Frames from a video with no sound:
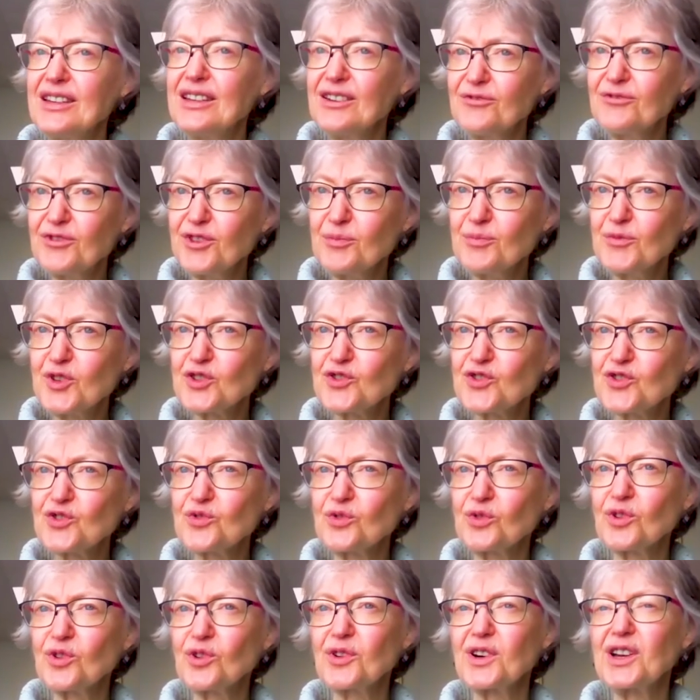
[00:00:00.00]
Give them the
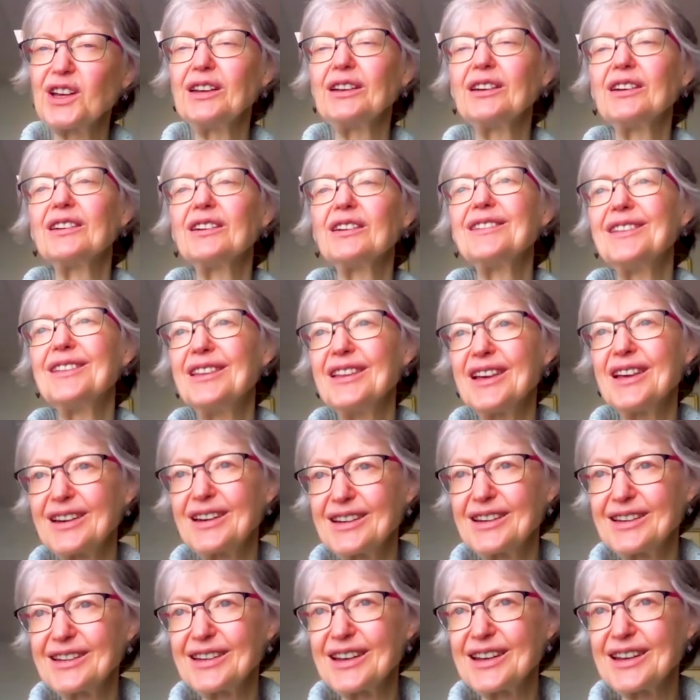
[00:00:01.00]
story,
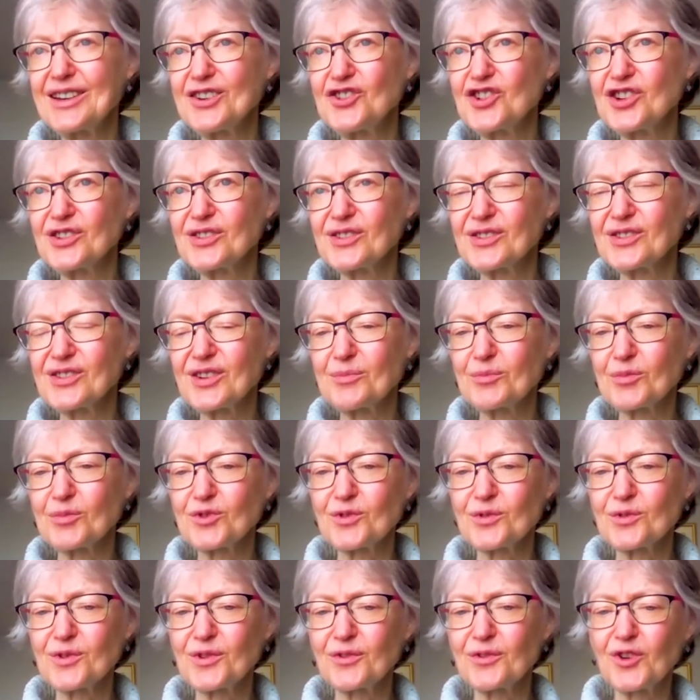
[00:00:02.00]
then engage in some
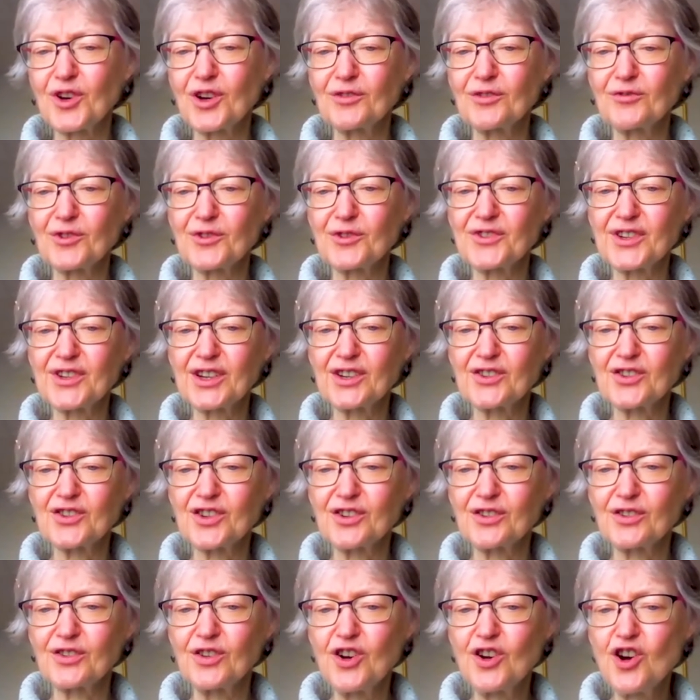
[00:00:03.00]
sort of
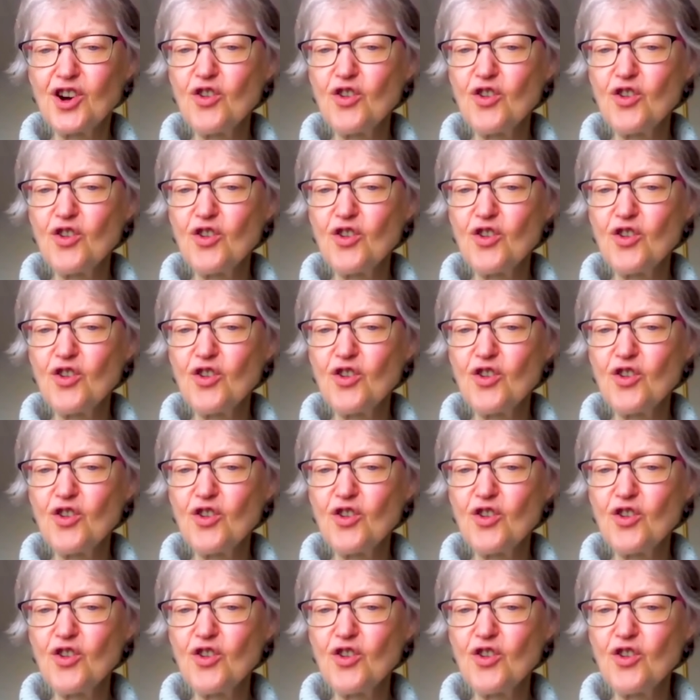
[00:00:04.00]
conversation.